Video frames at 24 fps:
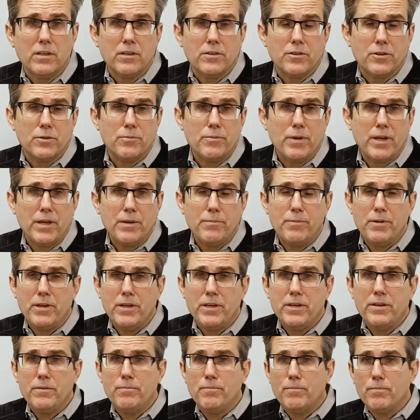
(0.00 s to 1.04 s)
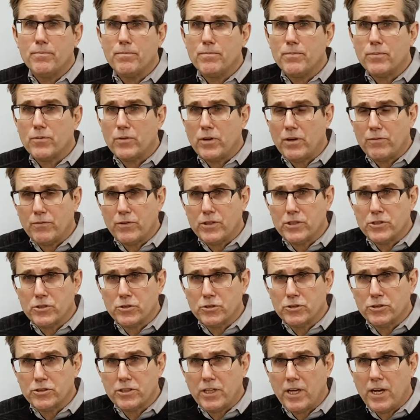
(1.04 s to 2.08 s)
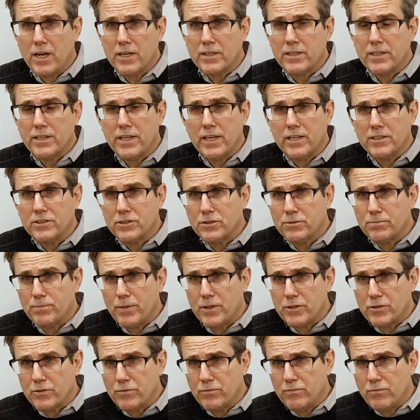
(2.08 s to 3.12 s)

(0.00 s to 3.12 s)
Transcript: There may be preferential stock that has special